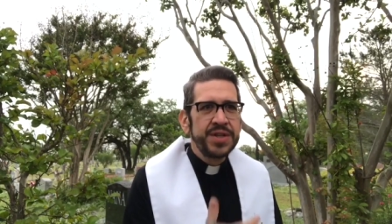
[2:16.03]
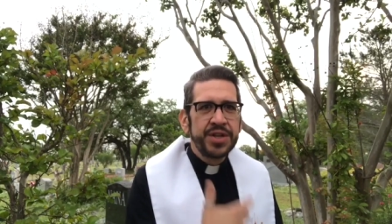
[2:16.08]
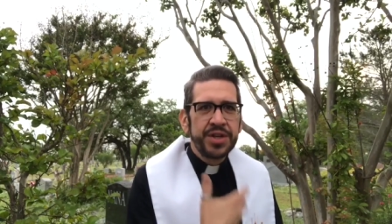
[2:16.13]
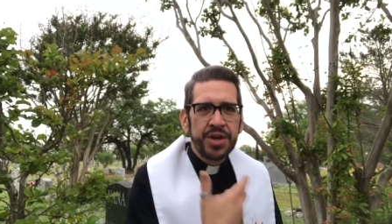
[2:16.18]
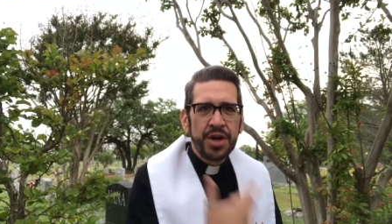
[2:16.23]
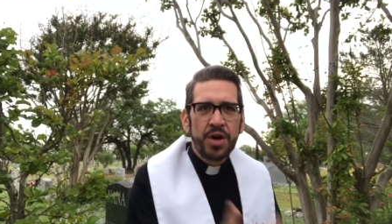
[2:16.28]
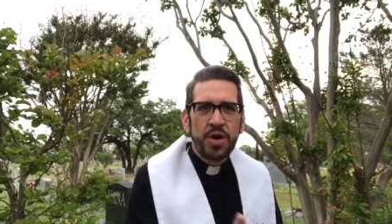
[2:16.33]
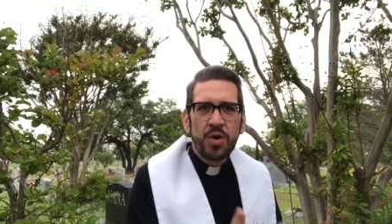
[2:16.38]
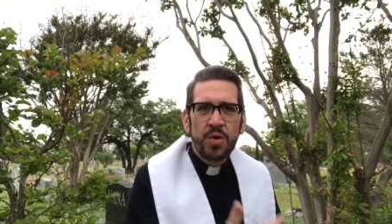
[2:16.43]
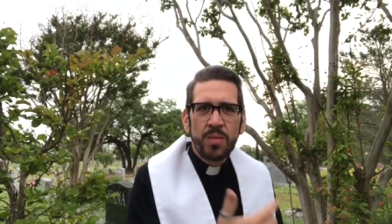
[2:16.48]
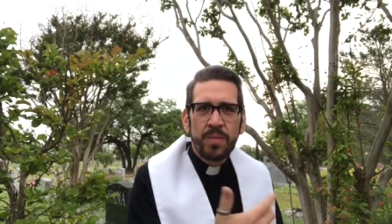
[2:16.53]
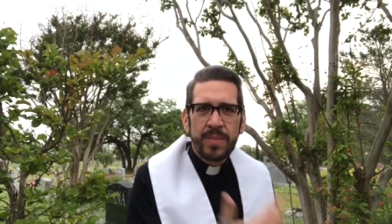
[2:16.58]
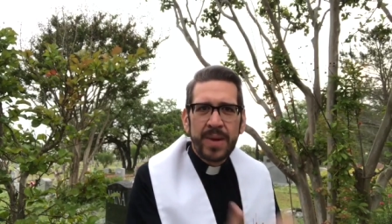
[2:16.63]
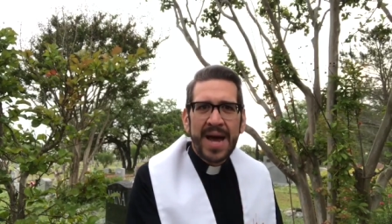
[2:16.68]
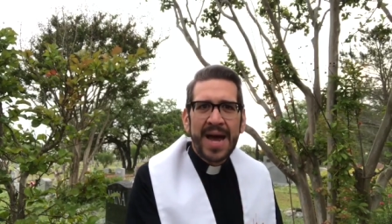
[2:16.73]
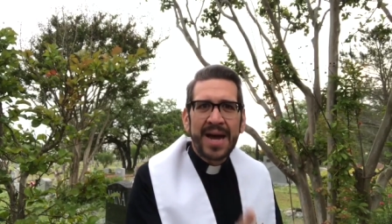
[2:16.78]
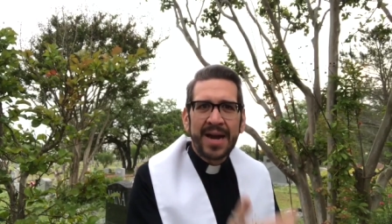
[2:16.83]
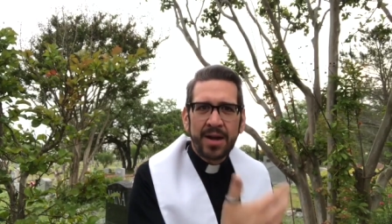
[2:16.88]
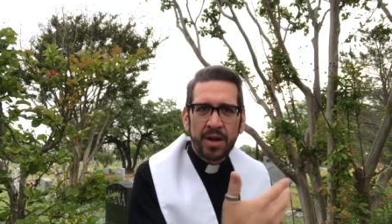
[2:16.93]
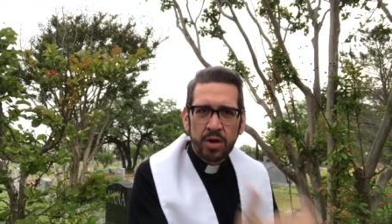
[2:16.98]
go
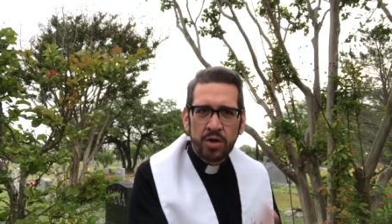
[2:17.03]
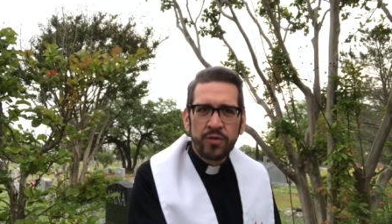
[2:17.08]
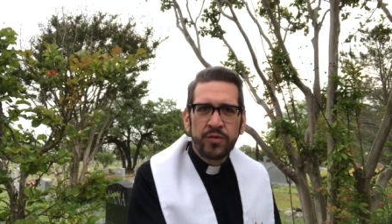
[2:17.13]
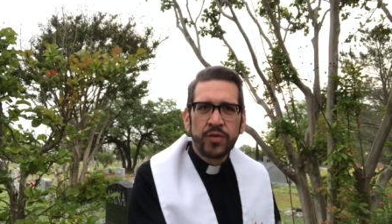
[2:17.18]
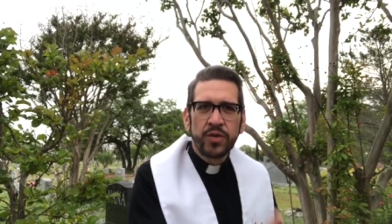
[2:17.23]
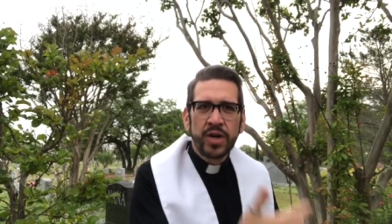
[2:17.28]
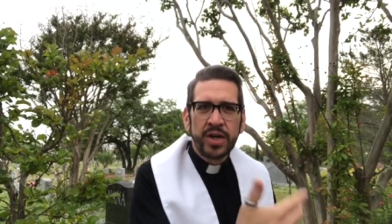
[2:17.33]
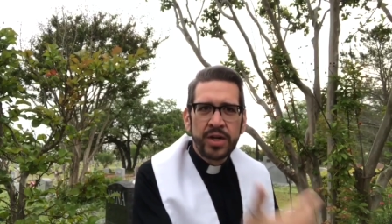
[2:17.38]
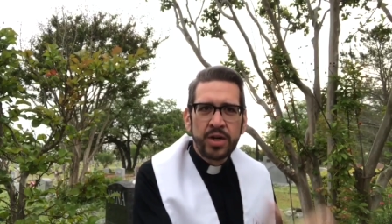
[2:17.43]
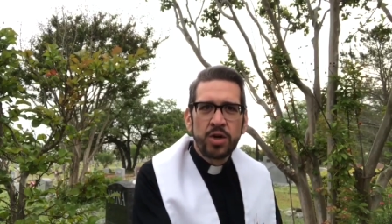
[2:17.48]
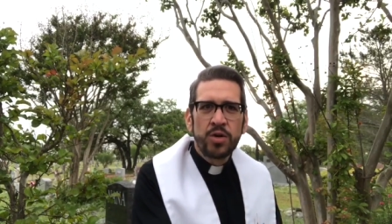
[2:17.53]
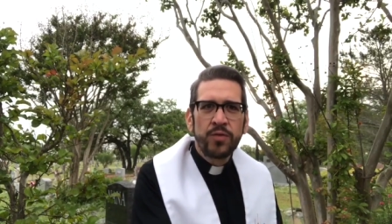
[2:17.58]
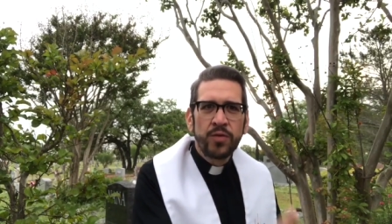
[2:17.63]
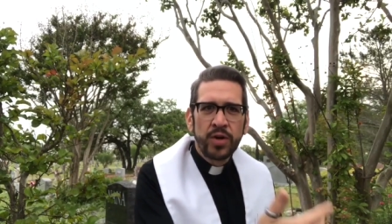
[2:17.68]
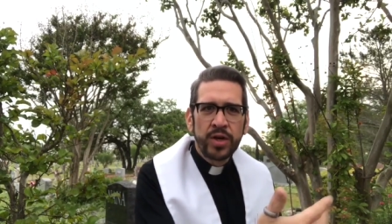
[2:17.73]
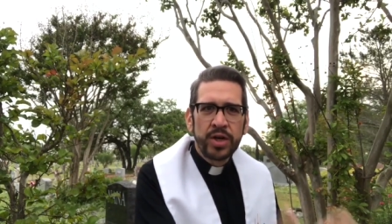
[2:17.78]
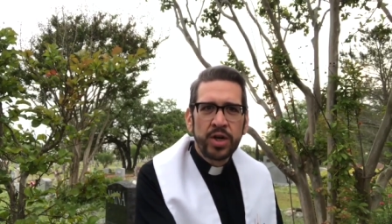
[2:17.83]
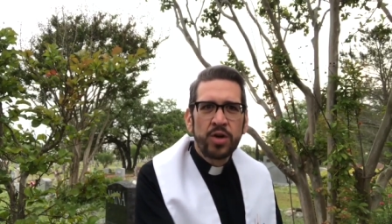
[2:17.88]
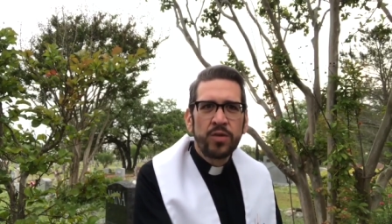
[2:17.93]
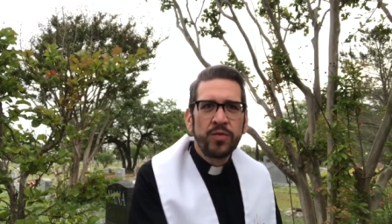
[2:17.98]
back over and
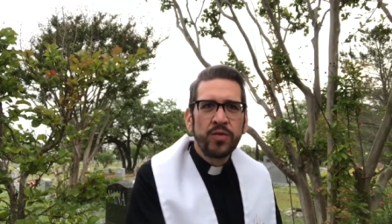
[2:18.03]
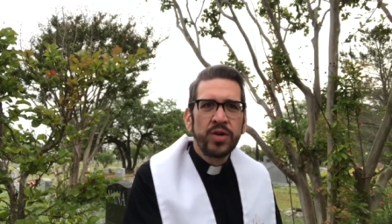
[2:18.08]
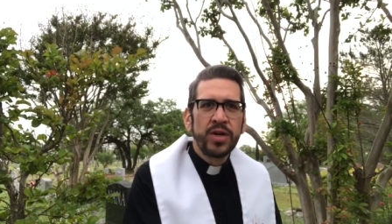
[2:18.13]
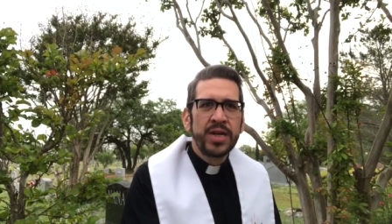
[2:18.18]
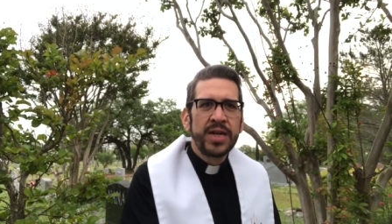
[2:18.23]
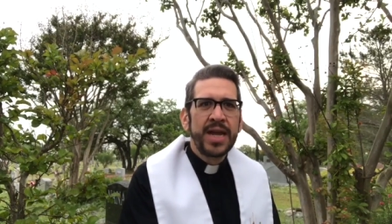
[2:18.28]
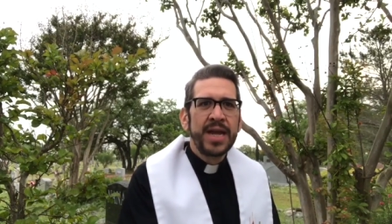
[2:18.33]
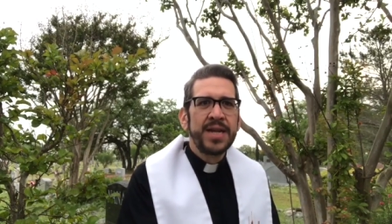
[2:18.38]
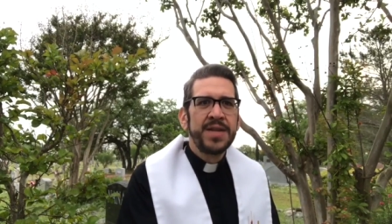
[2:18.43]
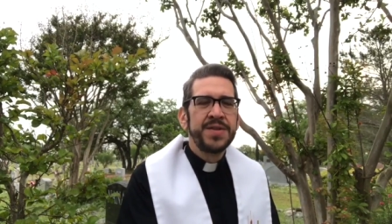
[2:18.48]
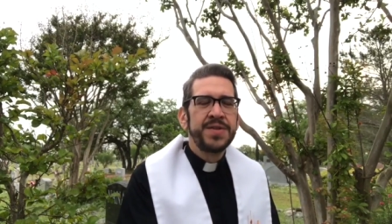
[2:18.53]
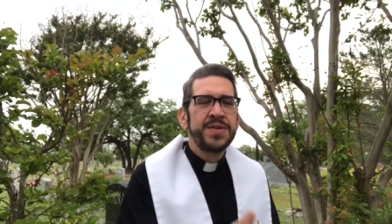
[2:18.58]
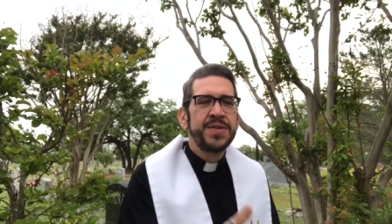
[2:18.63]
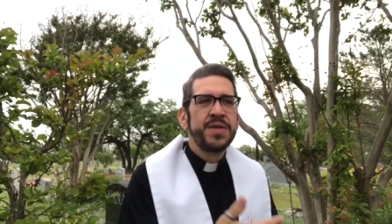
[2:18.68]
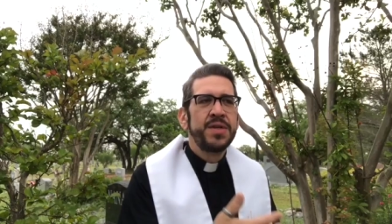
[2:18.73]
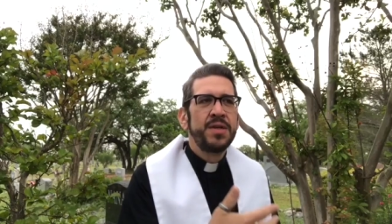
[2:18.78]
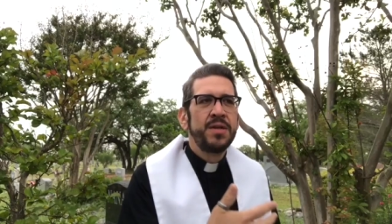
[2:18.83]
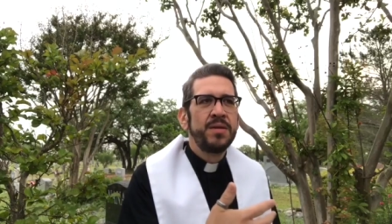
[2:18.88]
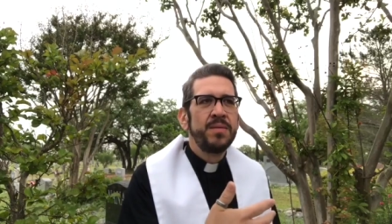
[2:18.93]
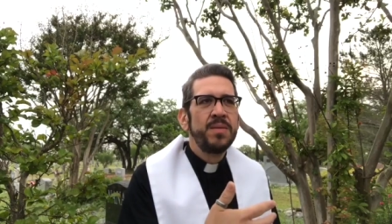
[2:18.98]
over and over again
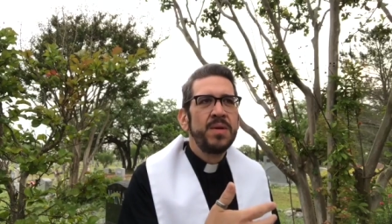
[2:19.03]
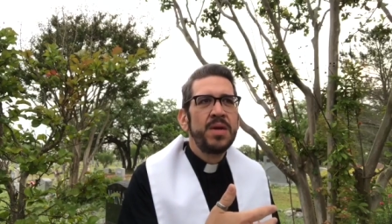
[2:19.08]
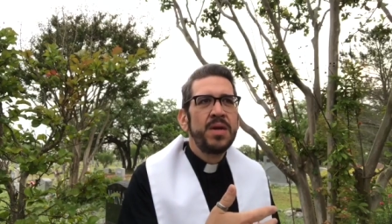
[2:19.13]
to